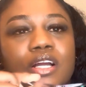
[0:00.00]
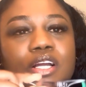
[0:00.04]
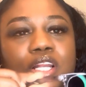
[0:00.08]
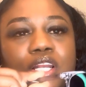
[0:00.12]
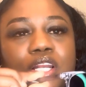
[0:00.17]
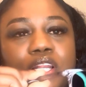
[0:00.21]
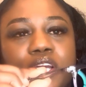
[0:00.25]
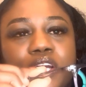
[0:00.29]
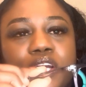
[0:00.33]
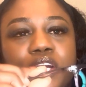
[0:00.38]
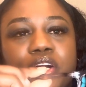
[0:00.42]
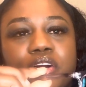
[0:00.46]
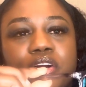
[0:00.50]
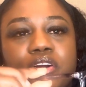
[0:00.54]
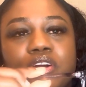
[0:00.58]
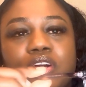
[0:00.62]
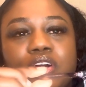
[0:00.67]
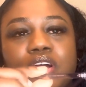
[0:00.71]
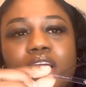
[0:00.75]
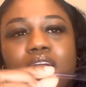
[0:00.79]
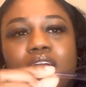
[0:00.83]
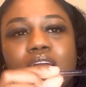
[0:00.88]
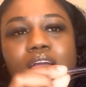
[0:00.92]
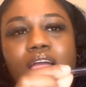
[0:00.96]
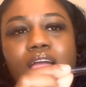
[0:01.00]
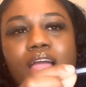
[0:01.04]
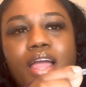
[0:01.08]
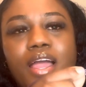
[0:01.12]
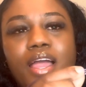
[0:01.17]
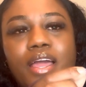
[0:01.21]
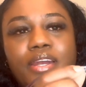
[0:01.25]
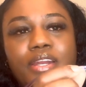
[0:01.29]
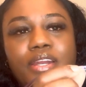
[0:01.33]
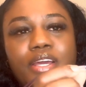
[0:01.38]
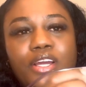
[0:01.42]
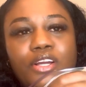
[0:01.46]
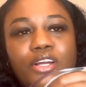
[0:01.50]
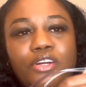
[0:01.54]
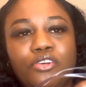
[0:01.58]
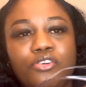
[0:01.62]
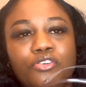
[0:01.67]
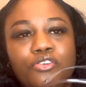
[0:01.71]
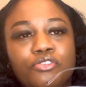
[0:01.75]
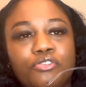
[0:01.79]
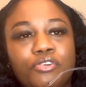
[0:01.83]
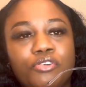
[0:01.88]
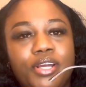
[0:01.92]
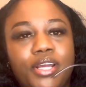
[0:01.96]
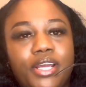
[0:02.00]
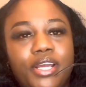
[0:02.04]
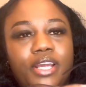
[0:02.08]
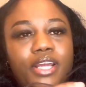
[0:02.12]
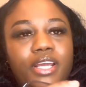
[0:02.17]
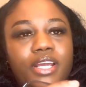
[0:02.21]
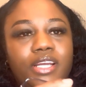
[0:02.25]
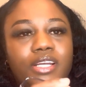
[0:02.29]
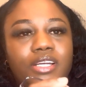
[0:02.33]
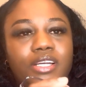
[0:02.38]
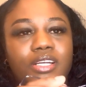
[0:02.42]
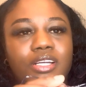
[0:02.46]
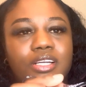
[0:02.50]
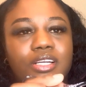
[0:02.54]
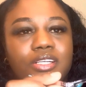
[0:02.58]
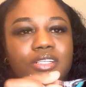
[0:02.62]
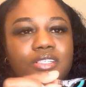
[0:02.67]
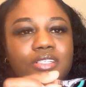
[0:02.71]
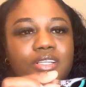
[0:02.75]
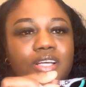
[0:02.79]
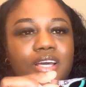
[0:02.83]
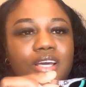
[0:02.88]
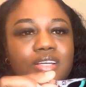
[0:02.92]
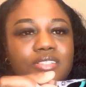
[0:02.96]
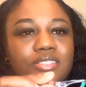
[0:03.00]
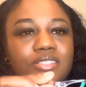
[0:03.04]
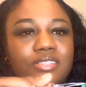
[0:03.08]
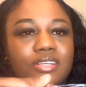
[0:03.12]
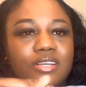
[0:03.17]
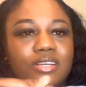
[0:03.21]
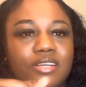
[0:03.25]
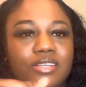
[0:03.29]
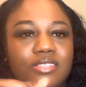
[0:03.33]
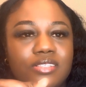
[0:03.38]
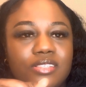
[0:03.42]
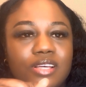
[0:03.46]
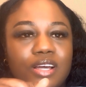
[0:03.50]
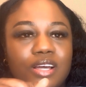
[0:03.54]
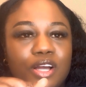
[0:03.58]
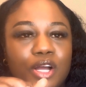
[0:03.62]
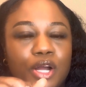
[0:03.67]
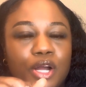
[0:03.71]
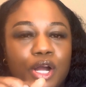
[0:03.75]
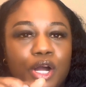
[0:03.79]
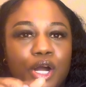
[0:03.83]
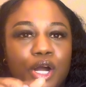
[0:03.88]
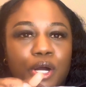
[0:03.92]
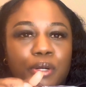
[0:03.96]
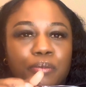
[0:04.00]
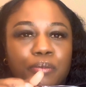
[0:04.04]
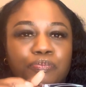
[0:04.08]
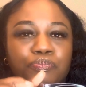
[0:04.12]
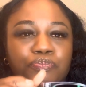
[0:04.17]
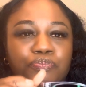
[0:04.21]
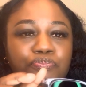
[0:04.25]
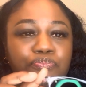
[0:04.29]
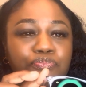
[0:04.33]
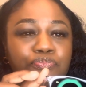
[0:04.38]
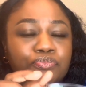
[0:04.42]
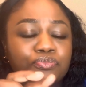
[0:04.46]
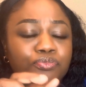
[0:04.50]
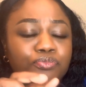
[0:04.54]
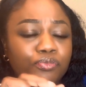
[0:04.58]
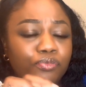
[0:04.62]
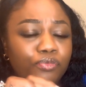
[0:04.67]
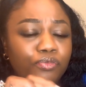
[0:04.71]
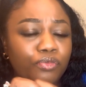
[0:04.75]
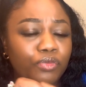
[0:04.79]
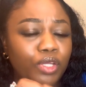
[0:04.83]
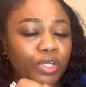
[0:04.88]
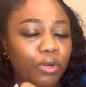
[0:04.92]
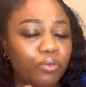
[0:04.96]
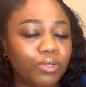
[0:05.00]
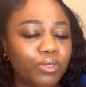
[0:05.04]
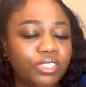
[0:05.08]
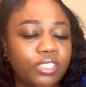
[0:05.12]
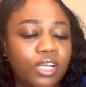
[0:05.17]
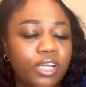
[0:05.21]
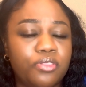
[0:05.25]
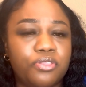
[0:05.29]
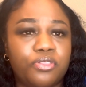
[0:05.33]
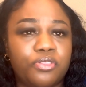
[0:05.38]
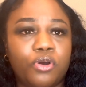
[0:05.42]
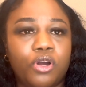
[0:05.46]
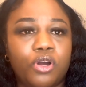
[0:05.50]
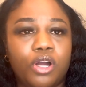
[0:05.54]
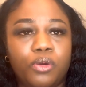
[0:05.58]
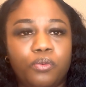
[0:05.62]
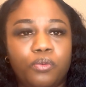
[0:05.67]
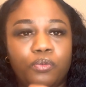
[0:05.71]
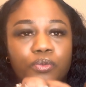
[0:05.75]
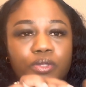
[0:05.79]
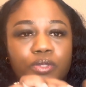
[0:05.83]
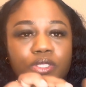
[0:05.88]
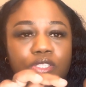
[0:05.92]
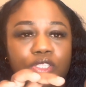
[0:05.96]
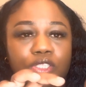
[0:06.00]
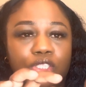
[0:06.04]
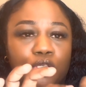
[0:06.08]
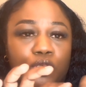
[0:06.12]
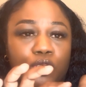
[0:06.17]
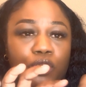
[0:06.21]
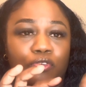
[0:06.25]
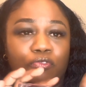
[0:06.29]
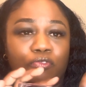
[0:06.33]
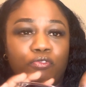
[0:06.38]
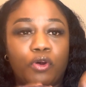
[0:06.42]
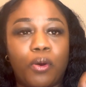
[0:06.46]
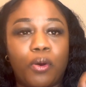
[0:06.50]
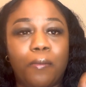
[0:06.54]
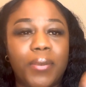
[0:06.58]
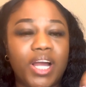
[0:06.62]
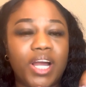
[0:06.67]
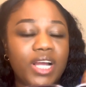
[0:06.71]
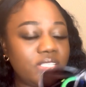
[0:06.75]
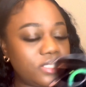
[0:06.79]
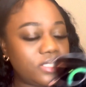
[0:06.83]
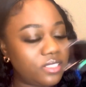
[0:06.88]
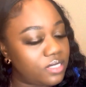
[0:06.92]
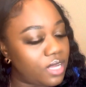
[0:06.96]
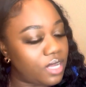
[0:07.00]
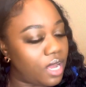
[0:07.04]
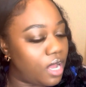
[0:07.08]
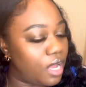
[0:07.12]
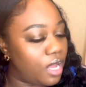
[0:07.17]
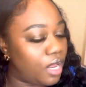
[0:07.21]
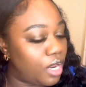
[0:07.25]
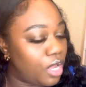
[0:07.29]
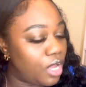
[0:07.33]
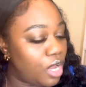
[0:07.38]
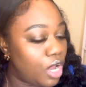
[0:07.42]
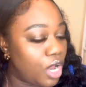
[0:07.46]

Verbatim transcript: clear and gray glasses, um which I thought was good for my style.